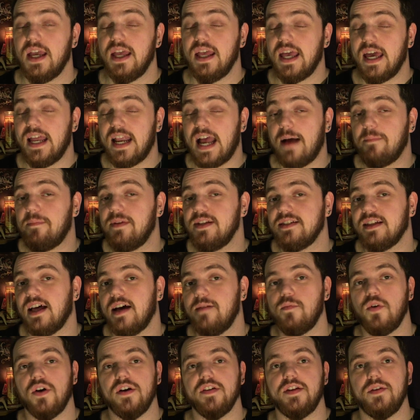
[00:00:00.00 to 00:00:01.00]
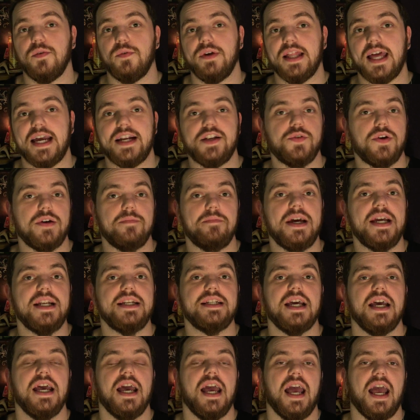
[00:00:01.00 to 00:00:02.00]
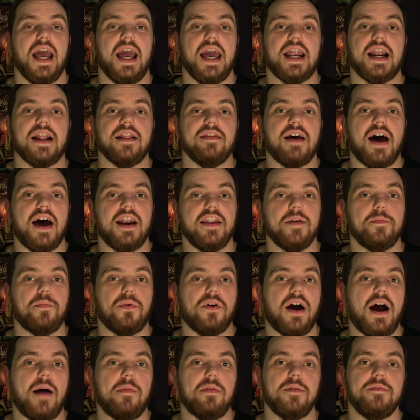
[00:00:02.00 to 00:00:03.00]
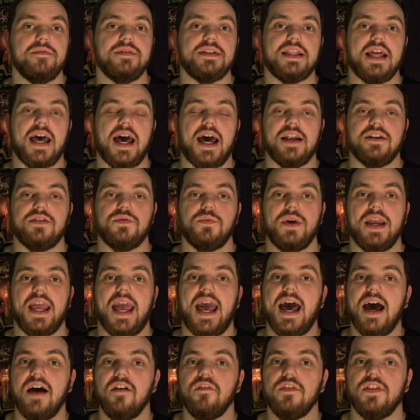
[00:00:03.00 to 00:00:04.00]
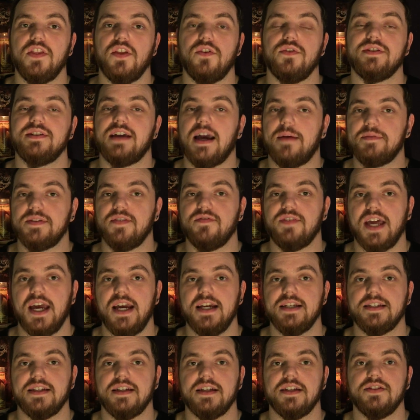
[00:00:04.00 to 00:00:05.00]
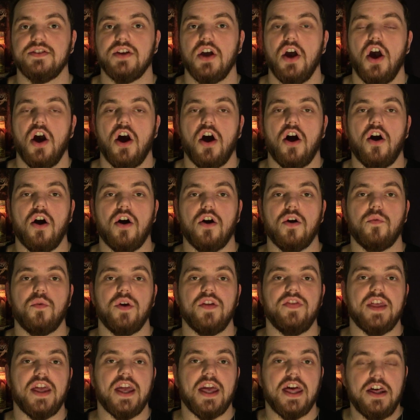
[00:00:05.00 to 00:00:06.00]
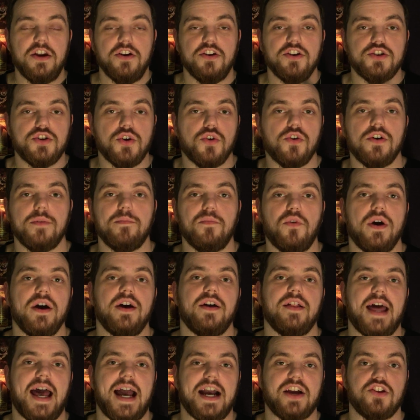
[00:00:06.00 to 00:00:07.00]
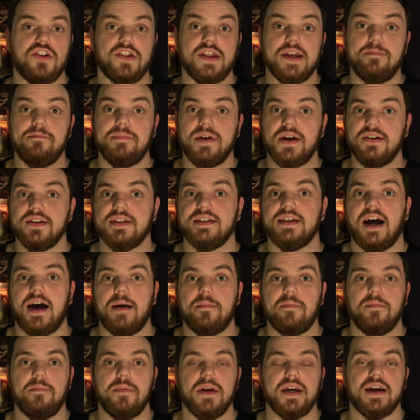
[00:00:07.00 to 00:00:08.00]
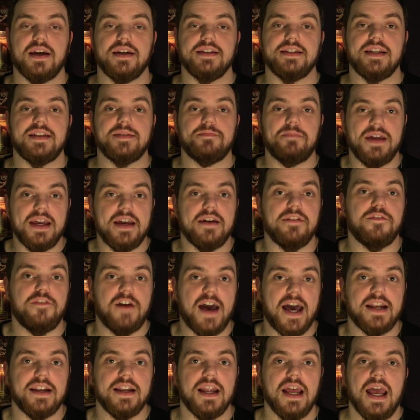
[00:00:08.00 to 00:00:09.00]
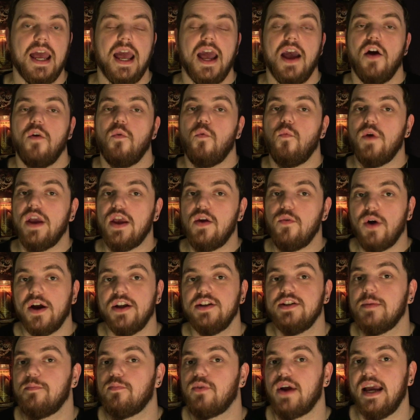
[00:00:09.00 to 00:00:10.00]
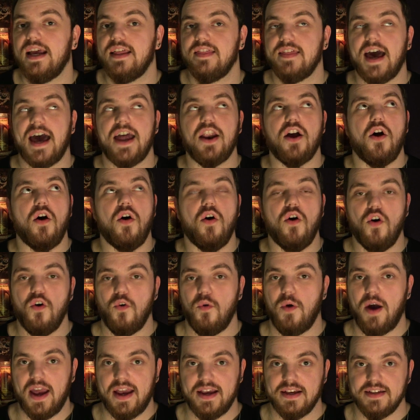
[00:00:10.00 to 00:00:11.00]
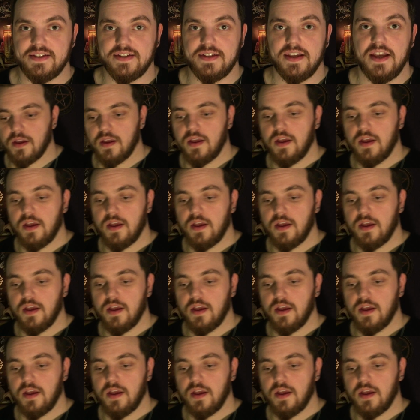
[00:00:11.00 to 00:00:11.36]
It happens a lot more than we like to admit, and a lot of the problems that we have in those types of cases are when the inner turmoil actually builds up because it's being fed. We want to break that always.